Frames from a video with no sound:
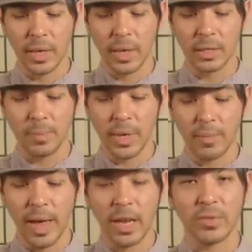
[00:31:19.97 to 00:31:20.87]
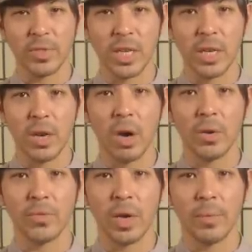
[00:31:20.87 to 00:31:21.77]
It is a big batch of tea,
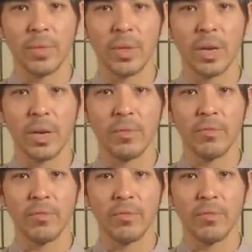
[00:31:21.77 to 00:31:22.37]
all from the